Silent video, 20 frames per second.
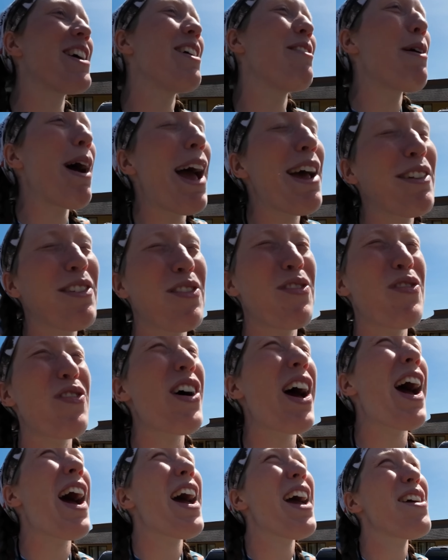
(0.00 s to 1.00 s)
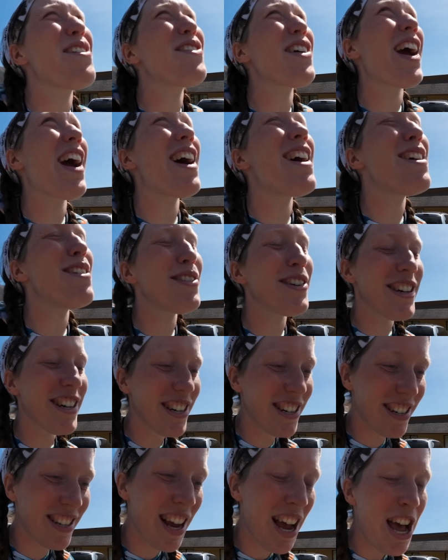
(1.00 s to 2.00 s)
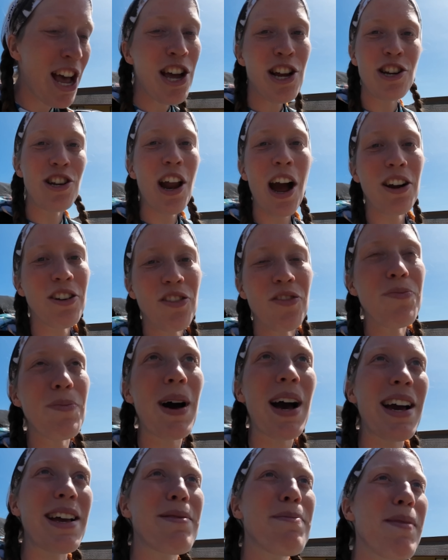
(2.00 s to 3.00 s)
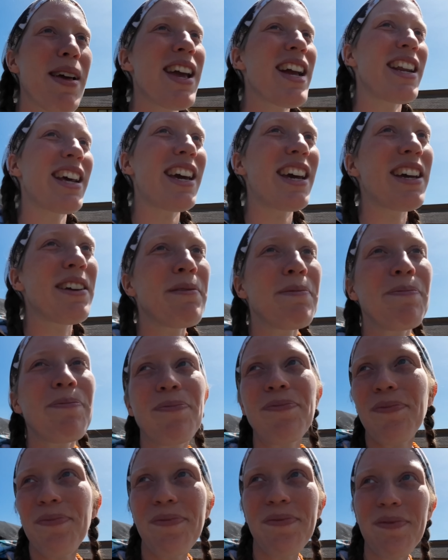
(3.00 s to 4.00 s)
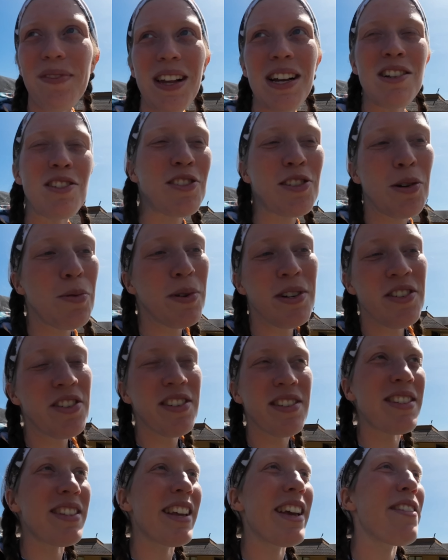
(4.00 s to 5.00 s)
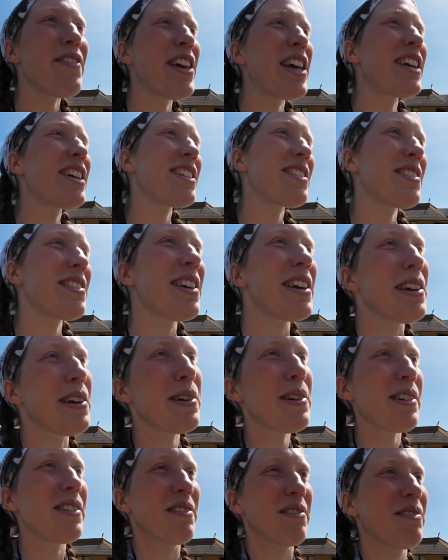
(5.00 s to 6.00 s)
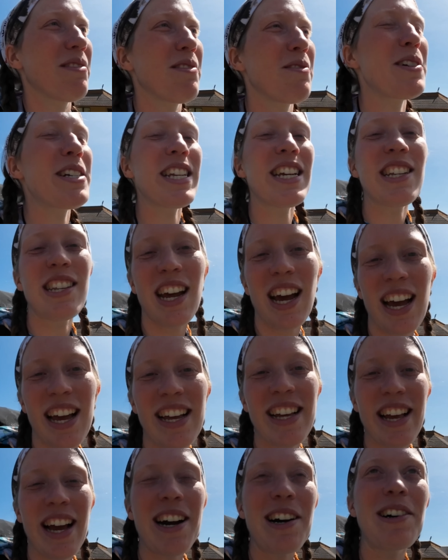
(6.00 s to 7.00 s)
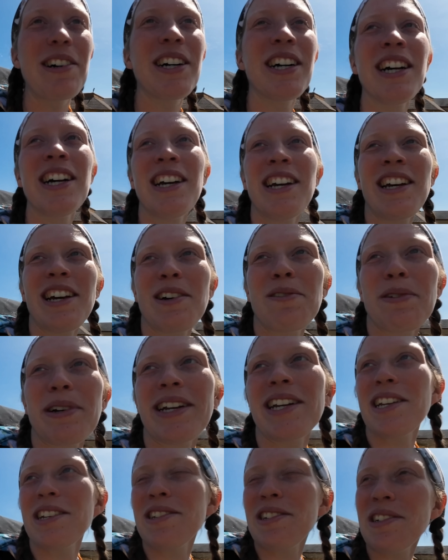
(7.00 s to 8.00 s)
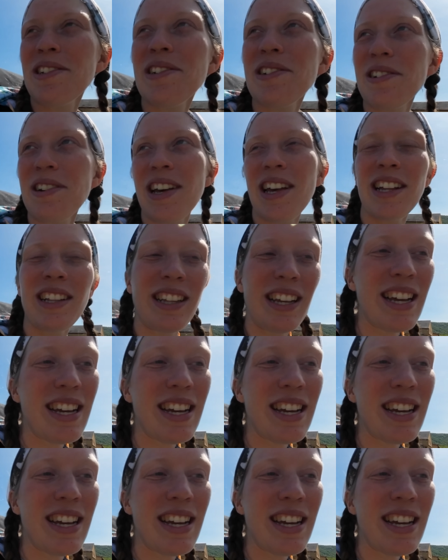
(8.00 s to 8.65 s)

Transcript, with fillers: the past five hours. None of mine made it. So we're just leaving because like we need to hike out, and we're gonna do at